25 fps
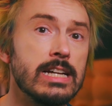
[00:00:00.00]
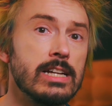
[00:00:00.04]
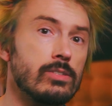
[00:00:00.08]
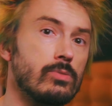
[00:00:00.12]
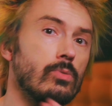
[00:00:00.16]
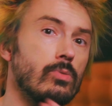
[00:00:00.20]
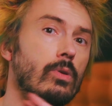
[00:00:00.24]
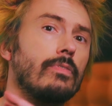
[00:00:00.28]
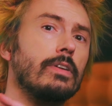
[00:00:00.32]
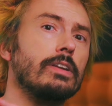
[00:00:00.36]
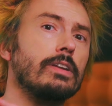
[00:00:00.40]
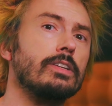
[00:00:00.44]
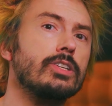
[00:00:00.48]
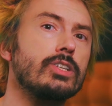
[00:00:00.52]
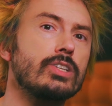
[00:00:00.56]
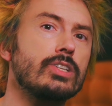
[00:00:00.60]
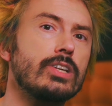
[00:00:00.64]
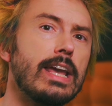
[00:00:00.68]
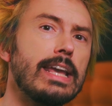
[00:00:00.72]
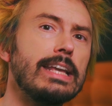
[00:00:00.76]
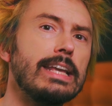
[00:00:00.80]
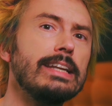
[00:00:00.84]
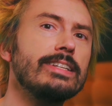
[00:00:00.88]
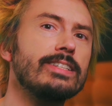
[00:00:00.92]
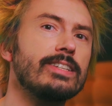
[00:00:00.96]
So if I
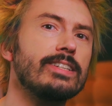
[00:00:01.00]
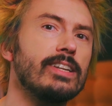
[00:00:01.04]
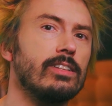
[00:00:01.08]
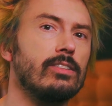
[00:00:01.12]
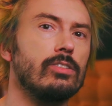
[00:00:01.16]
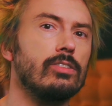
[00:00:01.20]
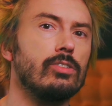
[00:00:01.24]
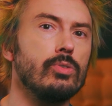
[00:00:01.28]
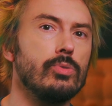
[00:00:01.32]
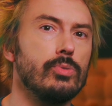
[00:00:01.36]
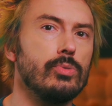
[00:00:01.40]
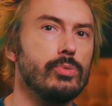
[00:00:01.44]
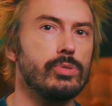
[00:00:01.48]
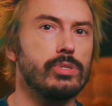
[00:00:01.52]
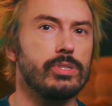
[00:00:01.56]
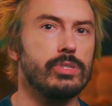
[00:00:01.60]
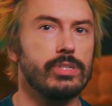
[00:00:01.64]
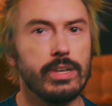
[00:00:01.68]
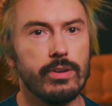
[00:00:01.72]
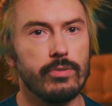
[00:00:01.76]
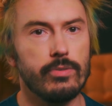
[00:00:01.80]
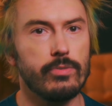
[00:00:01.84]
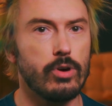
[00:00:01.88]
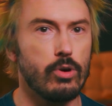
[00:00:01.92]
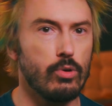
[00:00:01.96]
change it to
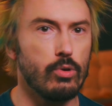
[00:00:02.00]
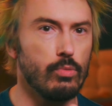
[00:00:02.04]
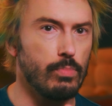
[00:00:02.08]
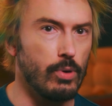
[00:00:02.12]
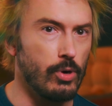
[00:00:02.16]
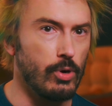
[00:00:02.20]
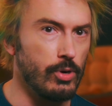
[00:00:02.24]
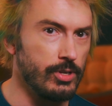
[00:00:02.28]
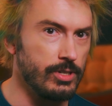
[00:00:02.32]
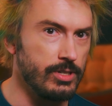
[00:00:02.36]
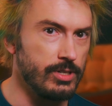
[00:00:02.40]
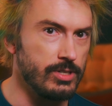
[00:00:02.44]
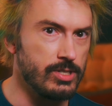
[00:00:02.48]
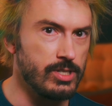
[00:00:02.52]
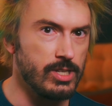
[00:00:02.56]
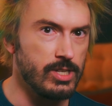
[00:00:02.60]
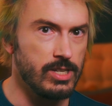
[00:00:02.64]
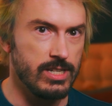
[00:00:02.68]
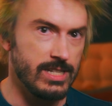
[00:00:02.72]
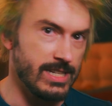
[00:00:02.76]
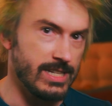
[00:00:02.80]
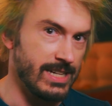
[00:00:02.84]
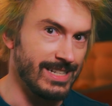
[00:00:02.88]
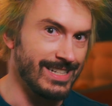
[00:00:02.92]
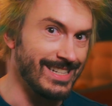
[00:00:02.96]

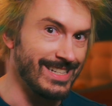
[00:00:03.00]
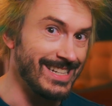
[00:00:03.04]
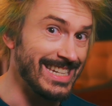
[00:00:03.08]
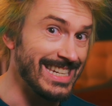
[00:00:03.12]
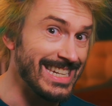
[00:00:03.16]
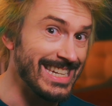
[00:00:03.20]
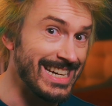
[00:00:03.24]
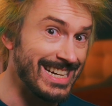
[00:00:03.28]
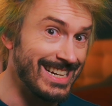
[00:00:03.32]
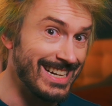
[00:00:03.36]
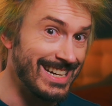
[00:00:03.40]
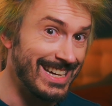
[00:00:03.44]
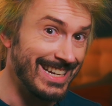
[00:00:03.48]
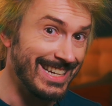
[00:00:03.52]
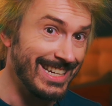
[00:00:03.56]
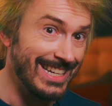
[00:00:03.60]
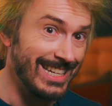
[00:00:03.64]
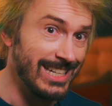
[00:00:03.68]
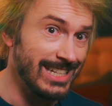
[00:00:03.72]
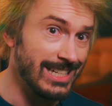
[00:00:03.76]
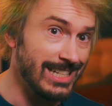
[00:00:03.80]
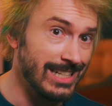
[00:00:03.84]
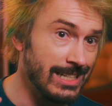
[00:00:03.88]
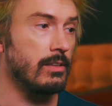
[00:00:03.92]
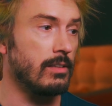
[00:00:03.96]

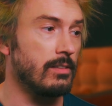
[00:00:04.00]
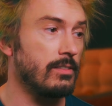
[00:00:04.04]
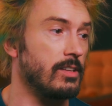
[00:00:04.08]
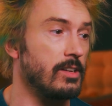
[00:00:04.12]
0.99,